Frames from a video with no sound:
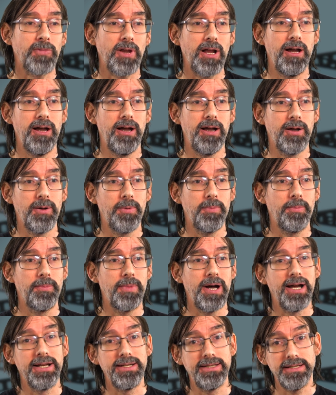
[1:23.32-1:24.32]

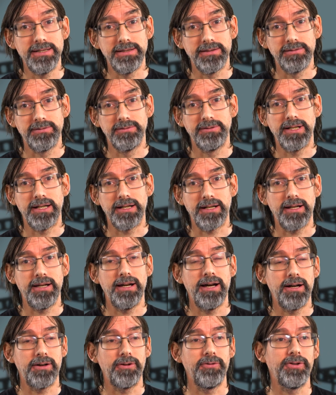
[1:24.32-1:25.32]
I did get a
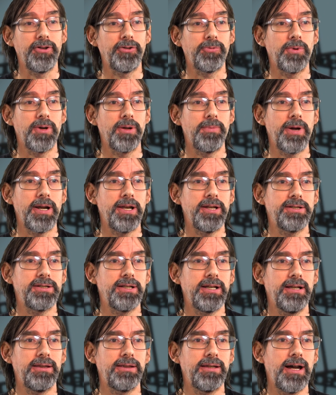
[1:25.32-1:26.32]
car on this one. I managed to
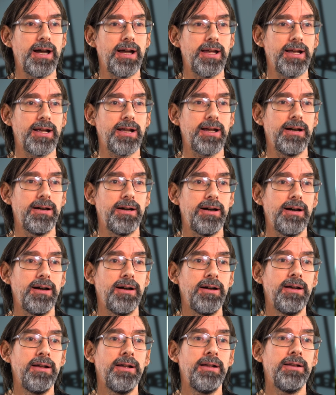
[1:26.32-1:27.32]
get the hire car,
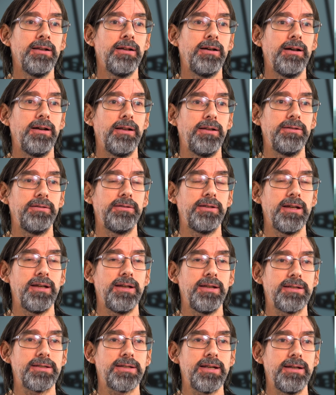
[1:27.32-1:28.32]
and
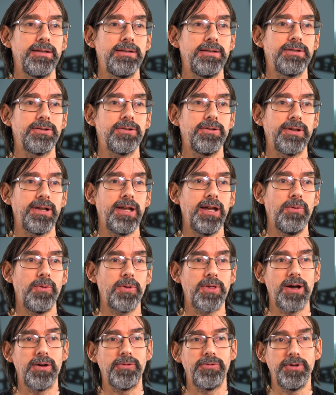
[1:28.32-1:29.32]
they said it's okay
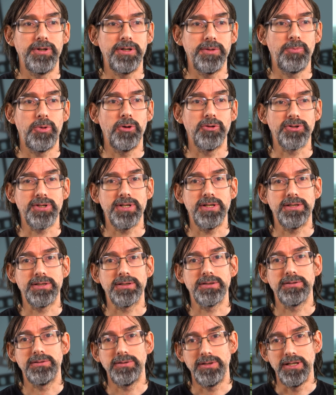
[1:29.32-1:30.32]
without the
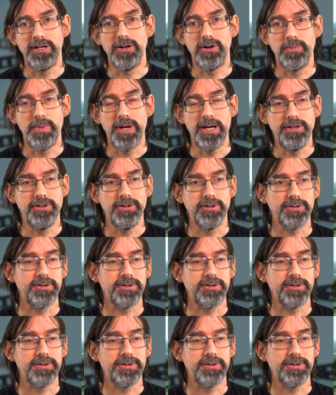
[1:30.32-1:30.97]
deposit, you know what I mean,